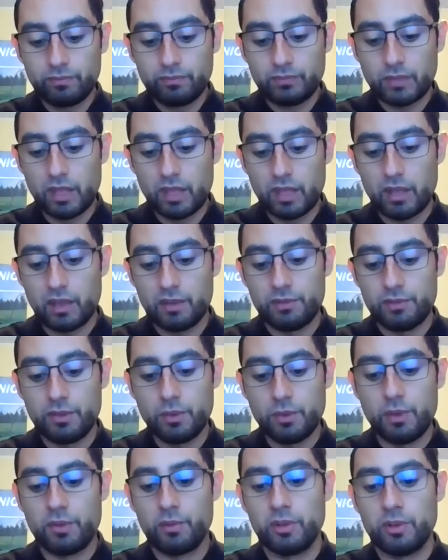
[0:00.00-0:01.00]
and a
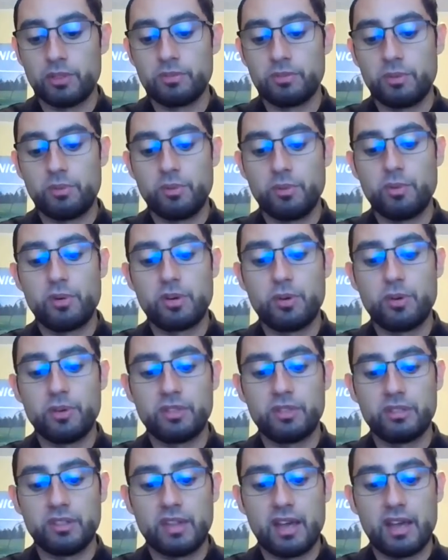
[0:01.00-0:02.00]
few other ones, but we won't go
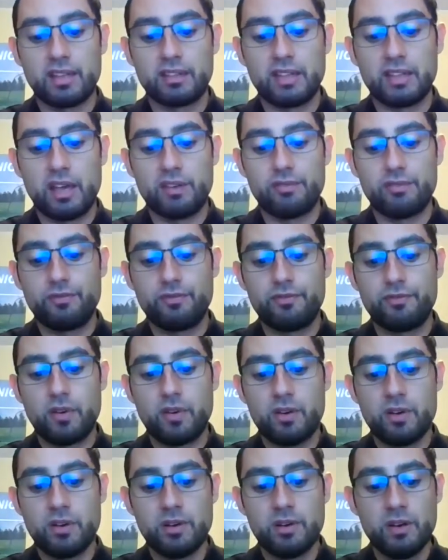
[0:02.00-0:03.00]
into that
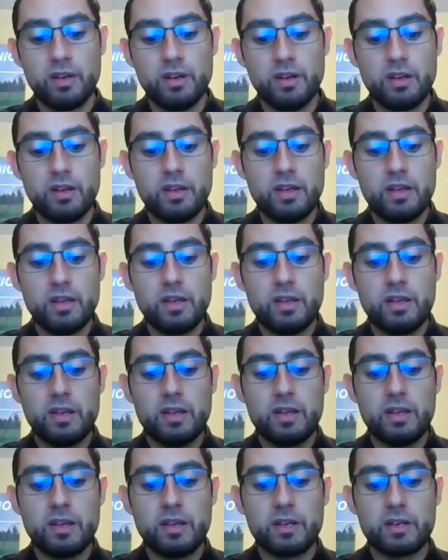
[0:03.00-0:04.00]
far.
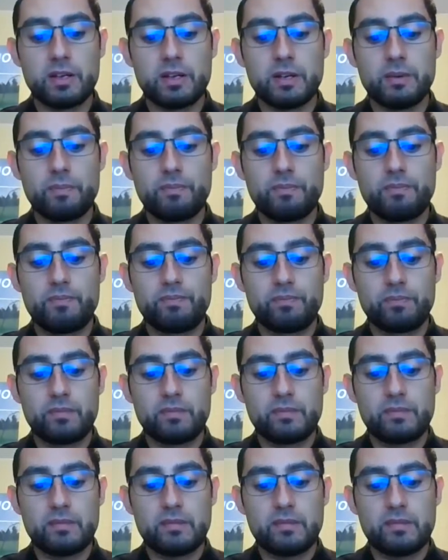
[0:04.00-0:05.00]
Let's
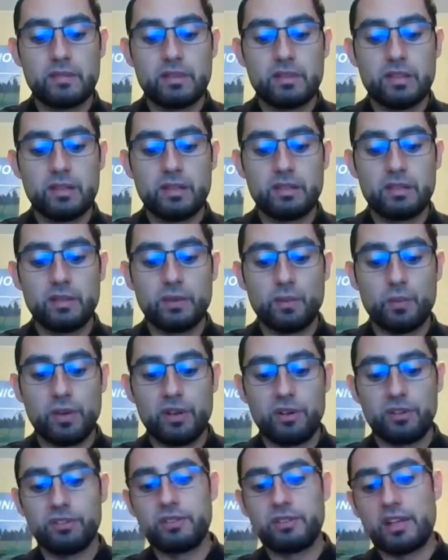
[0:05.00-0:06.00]
see what
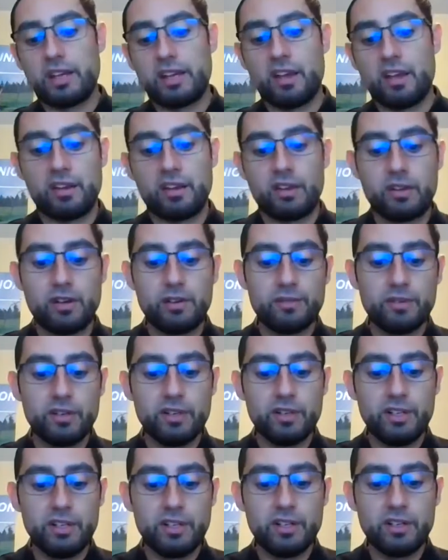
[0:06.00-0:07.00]
else I got to cover
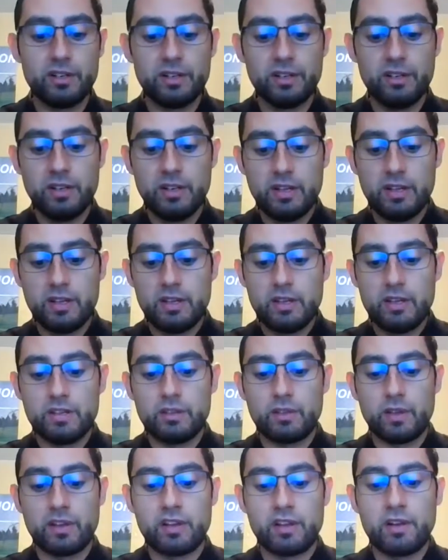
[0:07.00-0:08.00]
here.
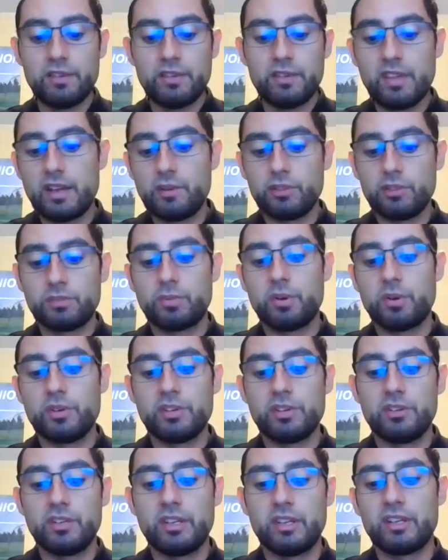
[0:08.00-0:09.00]
So I covered that it was
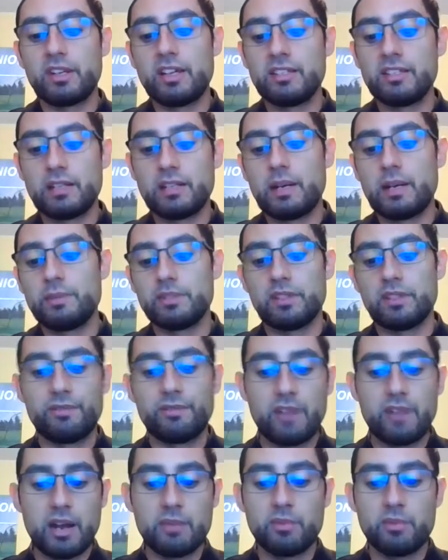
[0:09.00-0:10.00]
proteolytic enzymes and the
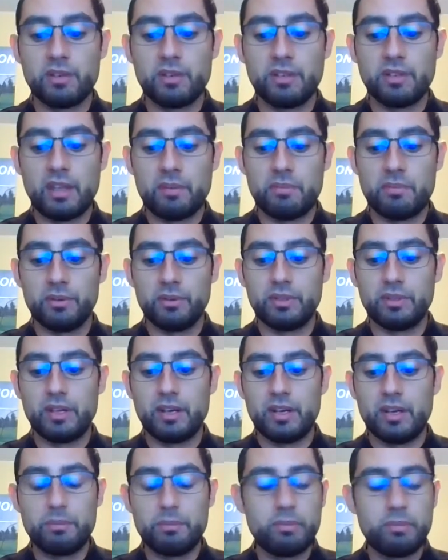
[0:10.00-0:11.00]
fibrin that build
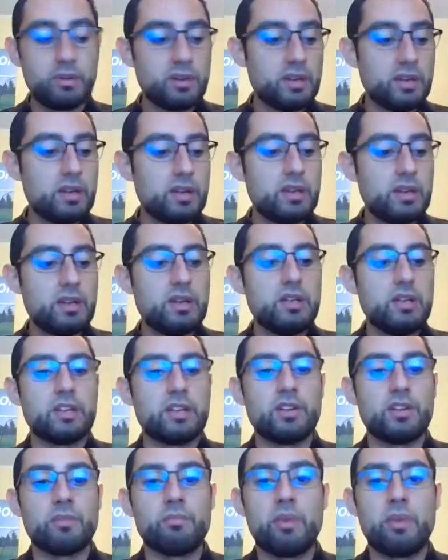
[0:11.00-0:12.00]
up
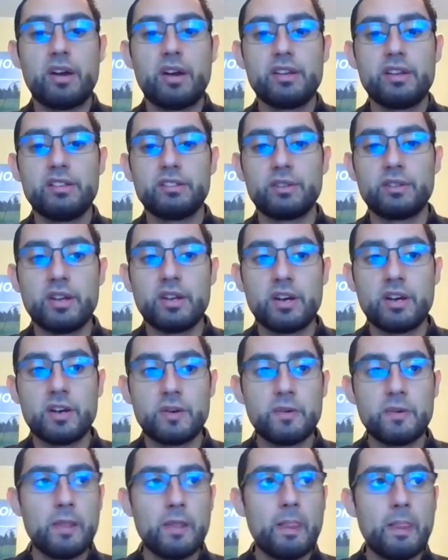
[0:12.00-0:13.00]
in your body. So now,